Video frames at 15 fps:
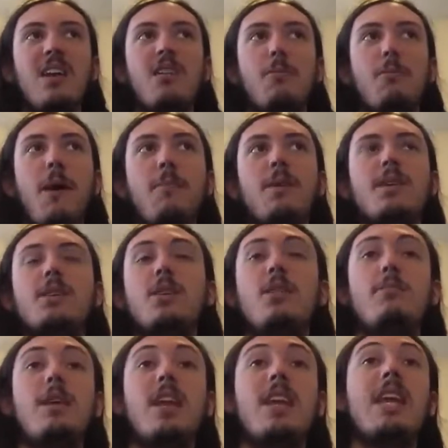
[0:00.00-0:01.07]
there probably isn't
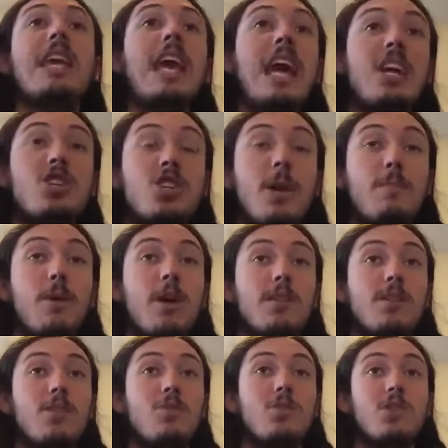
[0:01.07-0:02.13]
going to be any catch-up
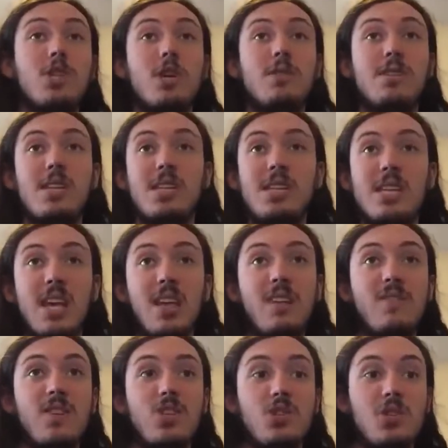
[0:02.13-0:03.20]
cartoon shows until
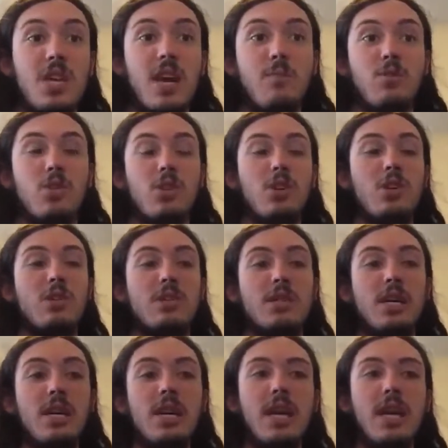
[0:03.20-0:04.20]
Adventure Time returns.